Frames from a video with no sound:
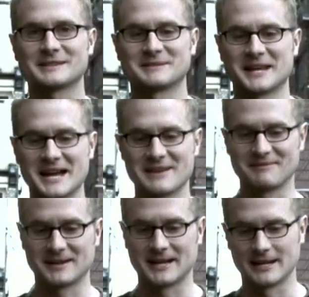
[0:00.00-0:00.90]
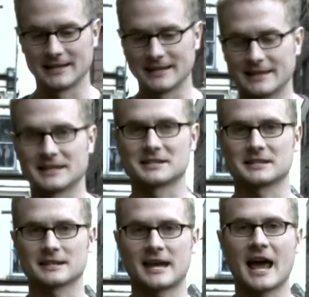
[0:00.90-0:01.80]
some time in
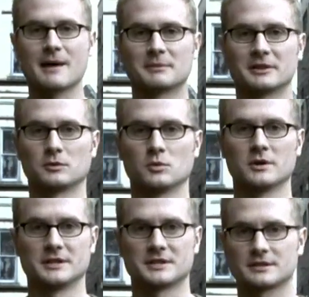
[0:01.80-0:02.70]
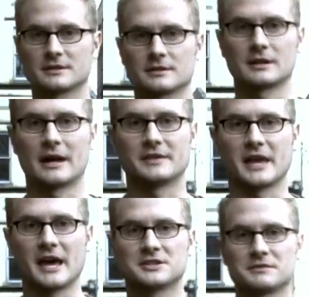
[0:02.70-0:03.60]
this cabin in the woods on the
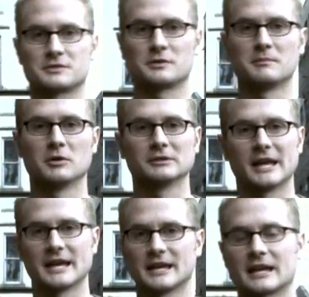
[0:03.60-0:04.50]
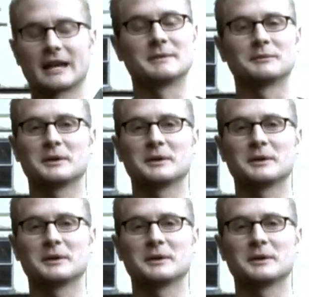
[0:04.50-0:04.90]
edge of this remote lake. And I mean,